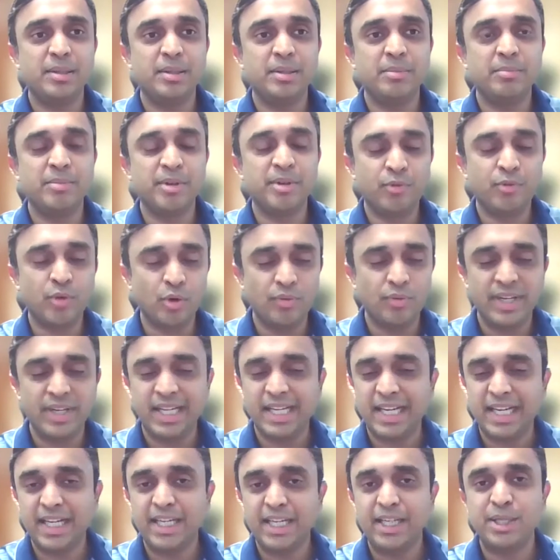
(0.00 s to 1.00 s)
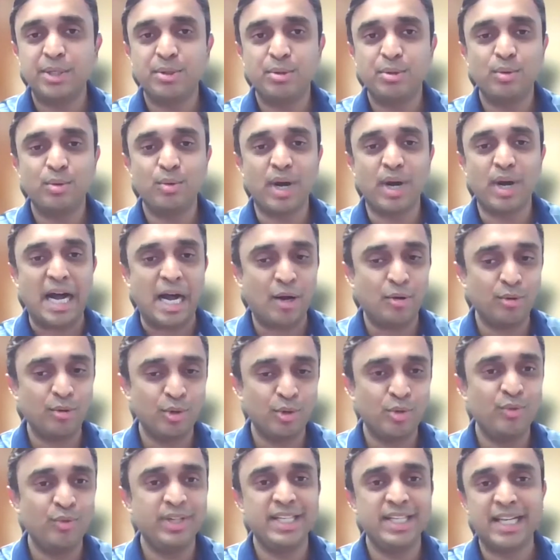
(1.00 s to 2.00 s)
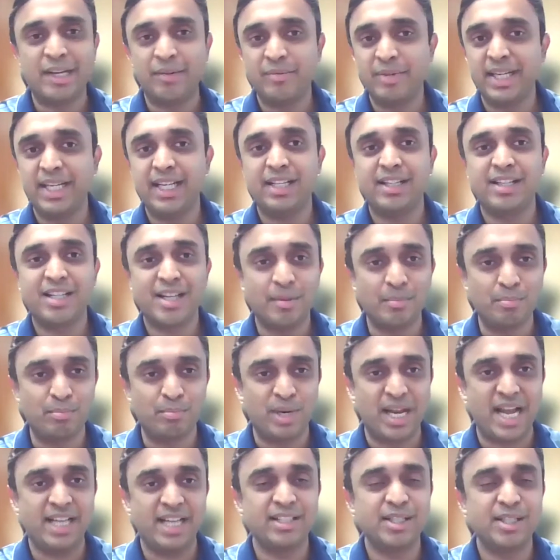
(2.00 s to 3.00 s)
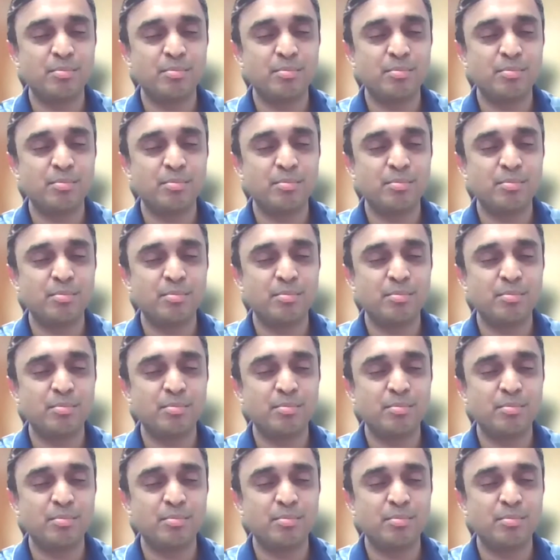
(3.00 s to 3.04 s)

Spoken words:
before we get into how do we navigate compliance,